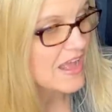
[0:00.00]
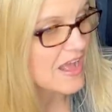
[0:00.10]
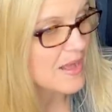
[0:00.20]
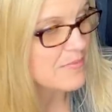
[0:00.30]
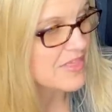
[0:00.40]

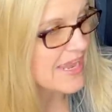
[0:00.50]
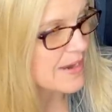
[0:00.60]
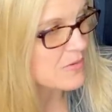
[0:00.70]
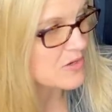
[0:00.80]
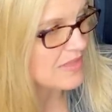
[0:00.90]
Um, the
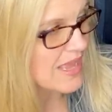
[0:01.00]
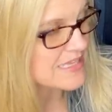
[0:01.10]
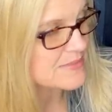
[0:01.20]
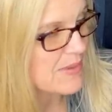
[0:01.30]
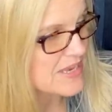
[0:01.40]
amber
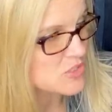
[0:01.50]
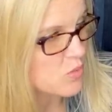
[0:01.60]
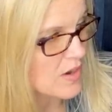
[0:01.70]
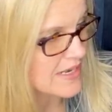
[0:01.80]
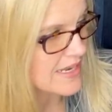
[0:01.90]
glass paid
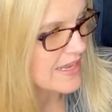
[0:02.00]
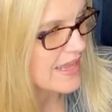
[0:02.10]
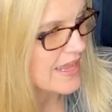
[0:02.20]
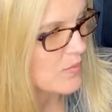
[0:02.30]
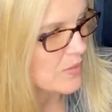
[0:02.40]
20
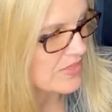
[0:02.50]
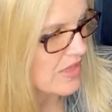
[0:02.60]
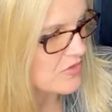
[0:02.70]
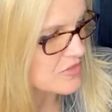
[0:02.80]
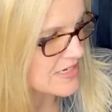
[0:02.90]
with
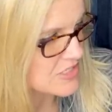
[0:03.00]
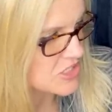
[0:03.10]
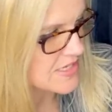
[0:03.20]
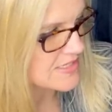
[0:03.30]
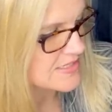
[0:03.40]
other
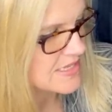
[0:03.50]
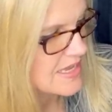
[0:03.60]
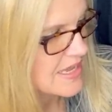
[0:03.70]
dishes.